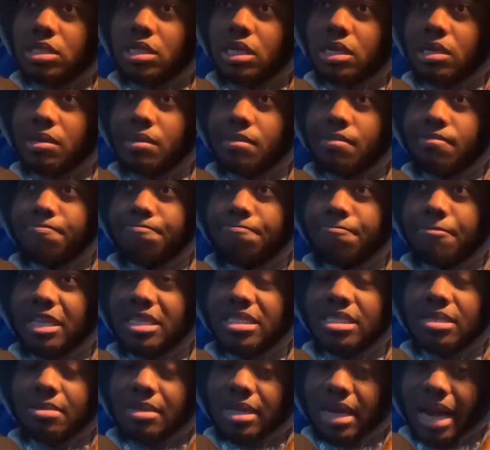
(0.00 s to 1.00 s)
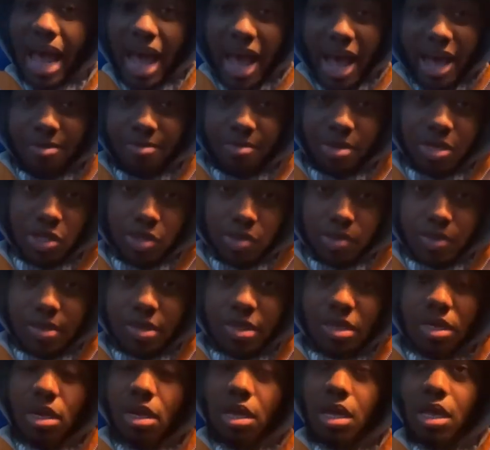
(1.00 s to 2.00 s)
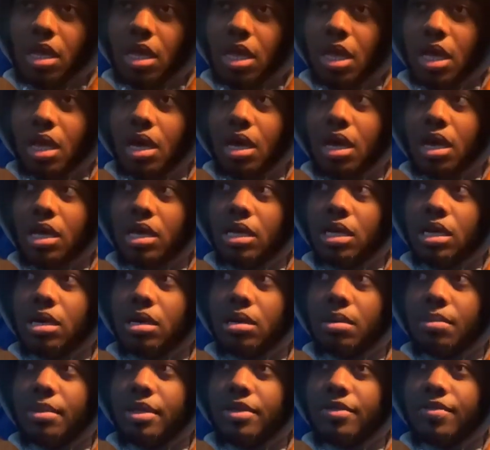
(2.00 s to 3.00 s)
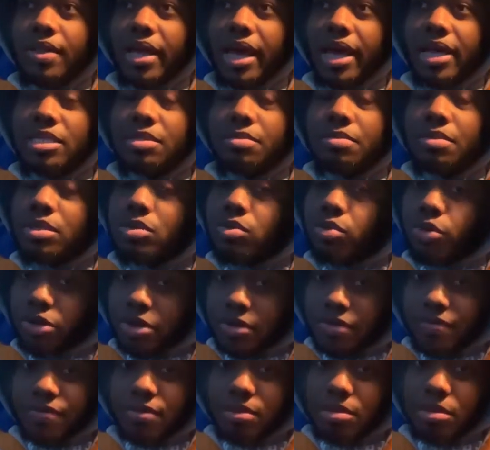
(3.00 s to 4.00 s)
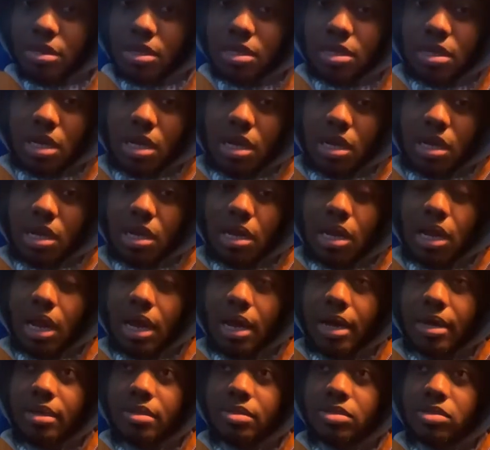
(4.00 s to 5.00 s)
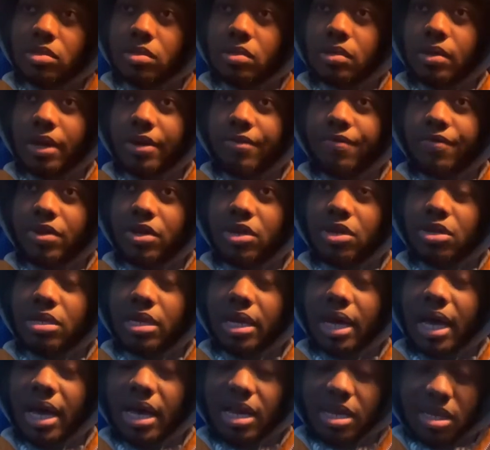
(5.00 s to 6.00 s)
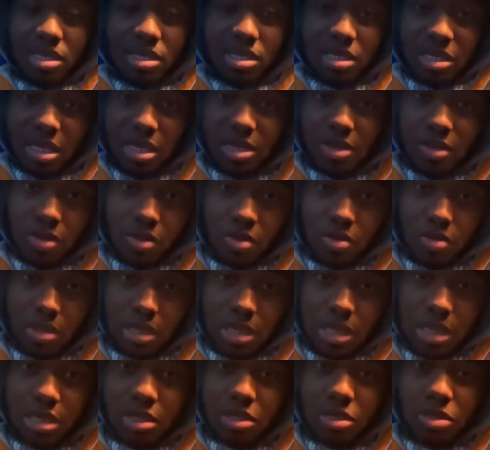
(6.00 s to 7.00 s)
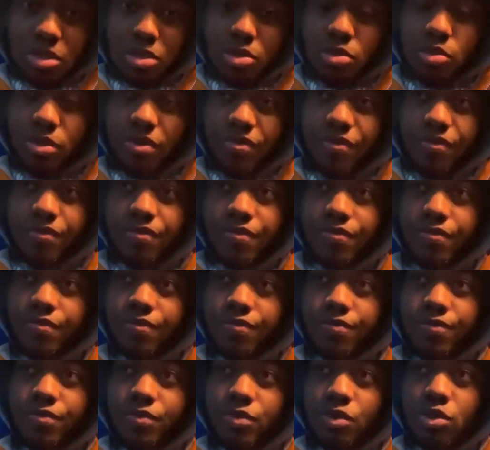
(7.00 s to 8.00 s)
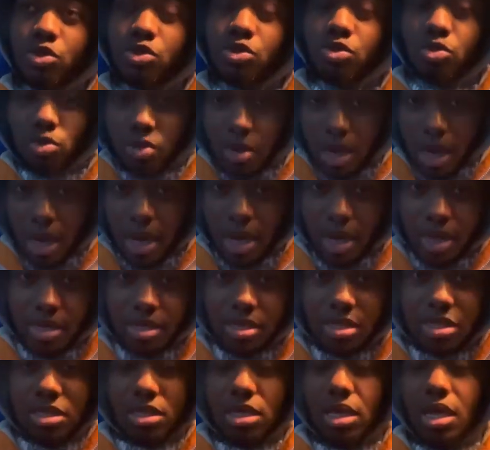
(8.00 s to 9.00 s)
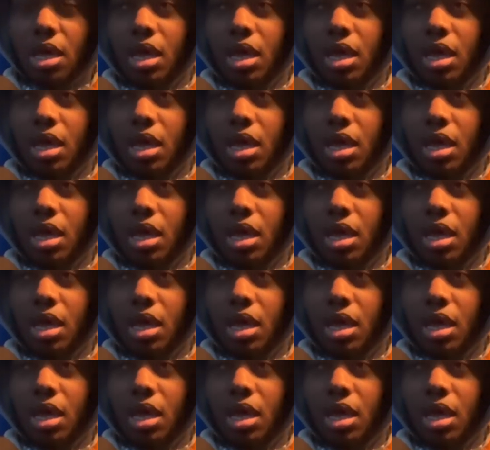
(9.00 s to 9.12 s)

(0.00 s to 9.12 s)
Um, it's something that I've been doing and um, it has been working for me a lot. So I figured that I share those things with you guys.